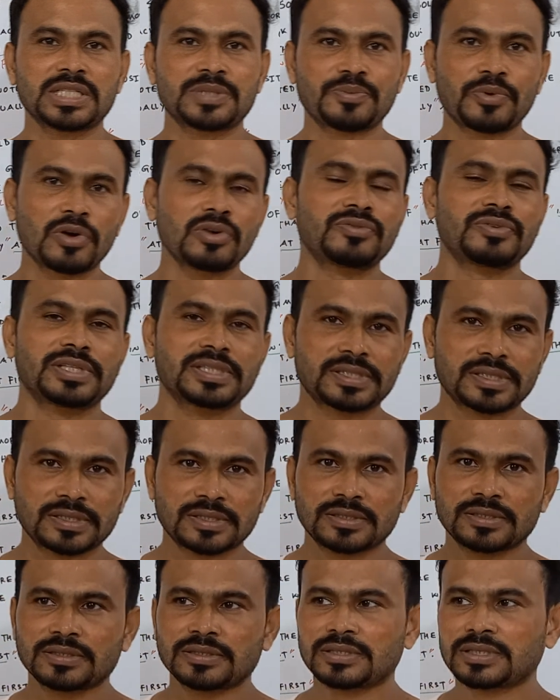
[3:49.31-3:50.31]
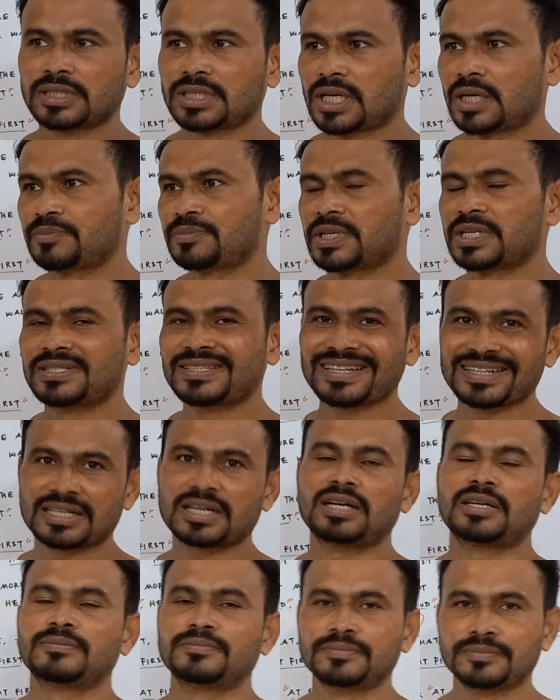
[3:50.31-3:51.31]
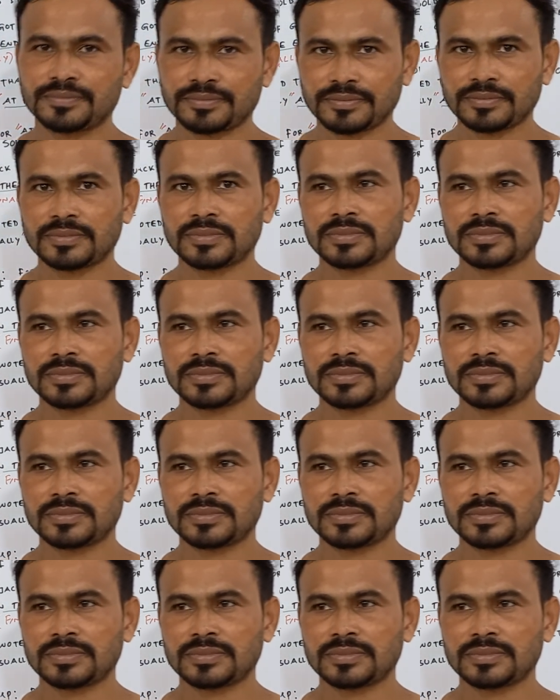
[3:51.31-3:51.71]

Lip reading: progress, company's income,